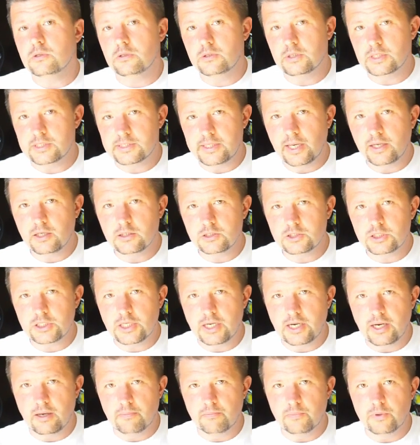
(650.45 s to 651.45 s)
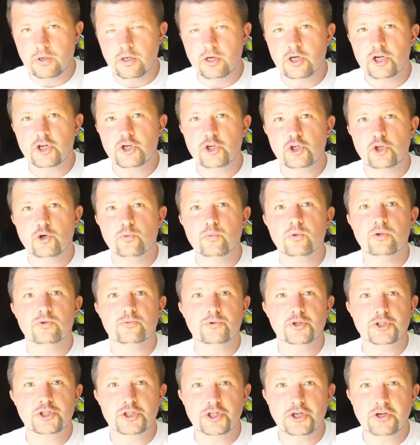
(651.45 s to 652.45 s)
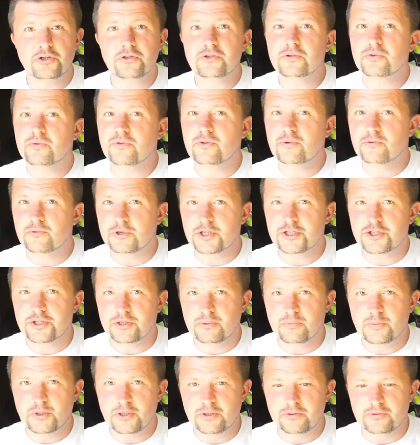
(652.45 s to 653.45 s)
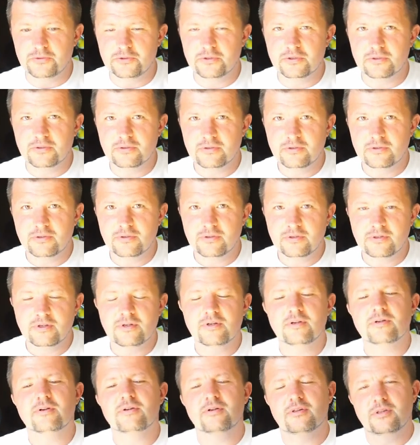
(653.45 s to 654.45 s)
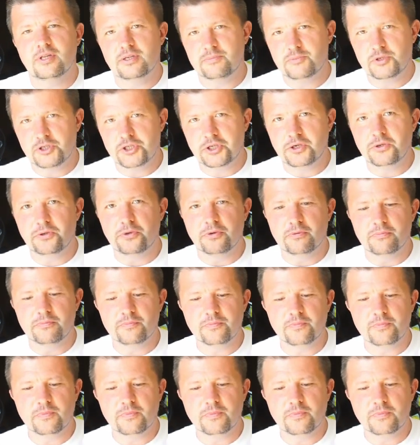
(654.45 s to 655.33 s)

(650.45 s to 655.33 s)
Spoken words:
the second time, you will return to the original mode. Let me show you.